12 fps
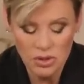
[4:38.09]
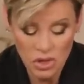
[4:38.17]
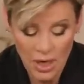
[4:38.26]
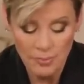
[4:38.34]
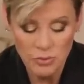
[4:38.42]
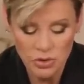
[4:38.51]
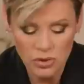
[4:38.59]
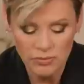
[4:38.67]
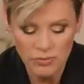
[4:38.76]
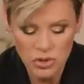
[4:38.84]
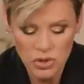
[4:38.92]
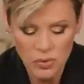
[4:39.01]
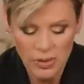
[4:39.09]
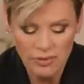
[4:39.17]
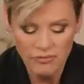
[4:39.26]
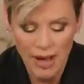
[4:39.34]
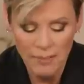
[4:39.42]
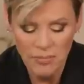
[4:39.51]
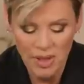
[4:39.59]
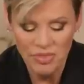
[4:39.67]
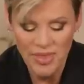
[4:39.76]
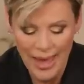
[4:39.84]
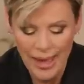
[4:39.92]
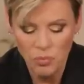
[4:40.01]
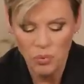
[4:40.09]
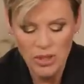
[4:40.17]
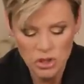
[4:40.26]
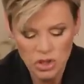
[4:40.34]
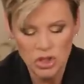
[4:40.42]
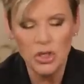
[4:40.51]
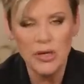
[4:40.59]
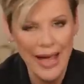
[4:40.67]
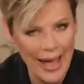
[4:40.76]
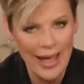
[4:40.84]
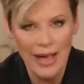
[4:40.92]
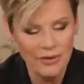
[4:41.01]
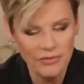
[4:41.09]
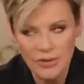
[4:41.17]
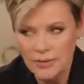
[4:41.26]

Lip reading: chapter 2, verse 25. But that which ye have.